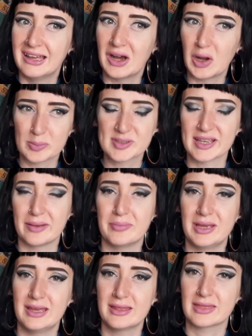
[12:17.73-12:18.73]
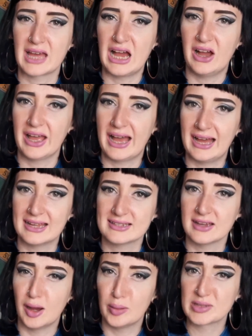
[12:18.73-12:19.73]
upset me that I had
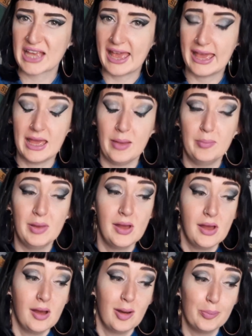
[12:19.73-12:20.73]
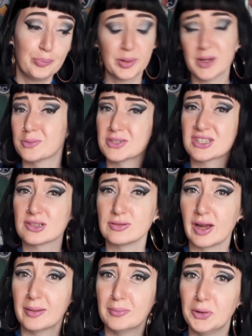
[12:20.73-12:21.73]
to upset him, but it was the
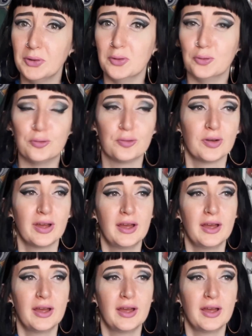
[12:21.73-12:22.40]
right move.